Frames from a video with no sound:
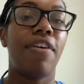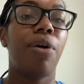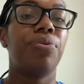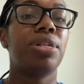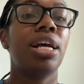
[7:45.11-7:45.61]
I
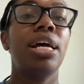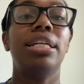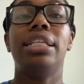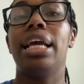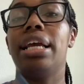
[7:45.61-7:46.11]
was
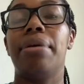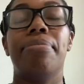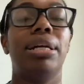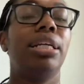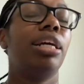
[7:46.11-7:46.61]
taking
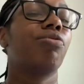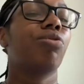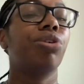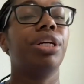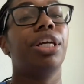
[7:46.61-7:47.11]
money and
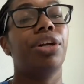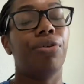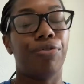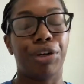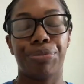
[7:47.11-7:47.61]
rolling it over.